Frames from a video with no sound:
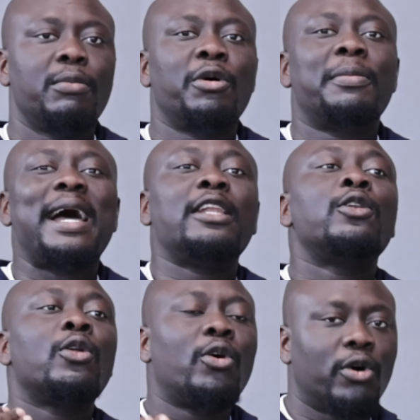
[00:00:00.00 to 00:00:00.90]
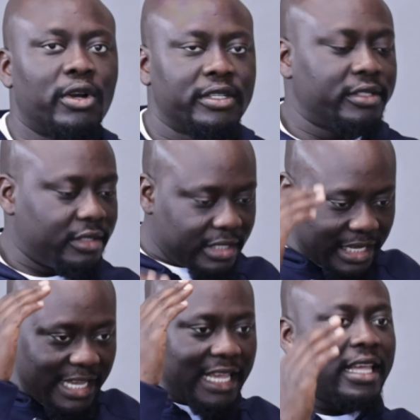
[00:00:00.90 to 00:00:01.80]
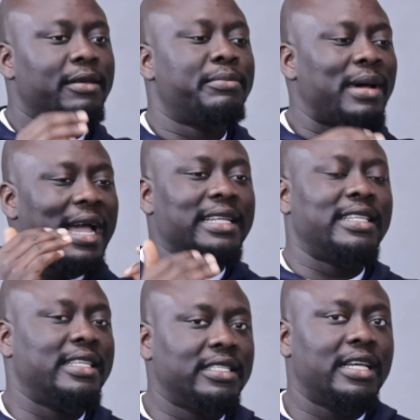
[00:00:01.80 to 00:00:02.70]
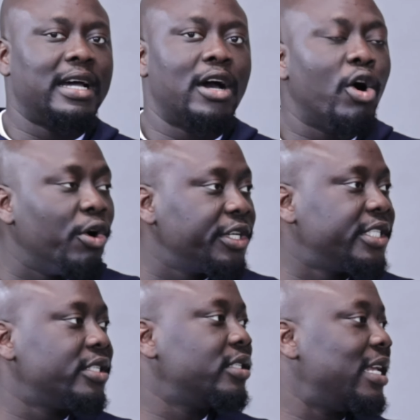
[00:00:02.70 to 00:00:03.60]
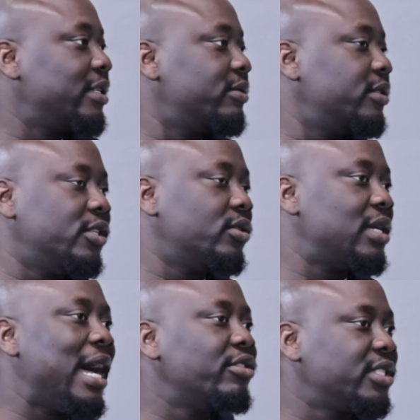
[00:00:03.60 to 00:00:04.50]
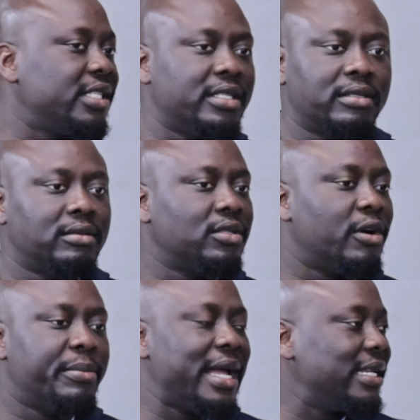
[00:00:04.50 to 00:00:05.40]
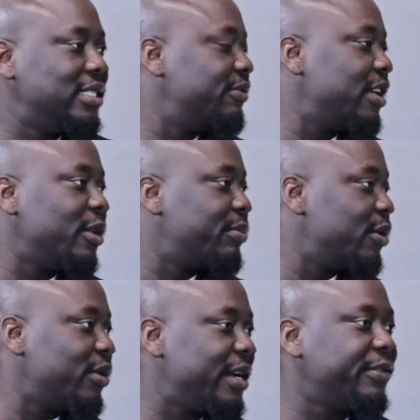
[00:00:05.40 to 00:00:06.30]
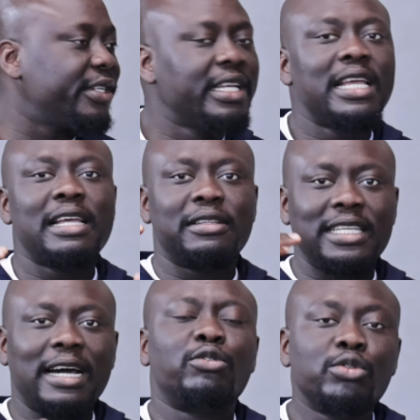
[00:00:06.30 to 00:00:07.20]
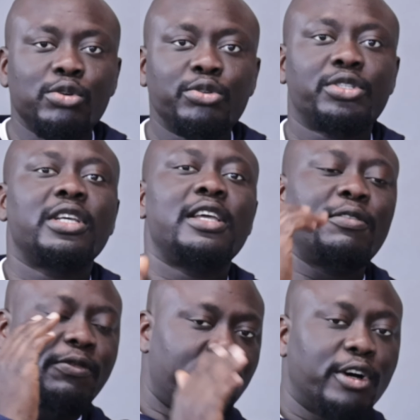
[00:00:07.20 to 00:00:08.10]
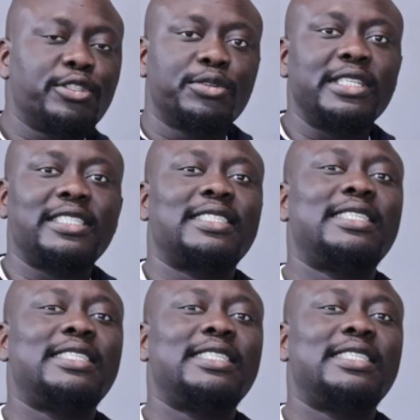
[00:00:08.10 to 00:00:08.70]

But by law, by the HUD, housing, urban development, whatever, there are rules, 4 units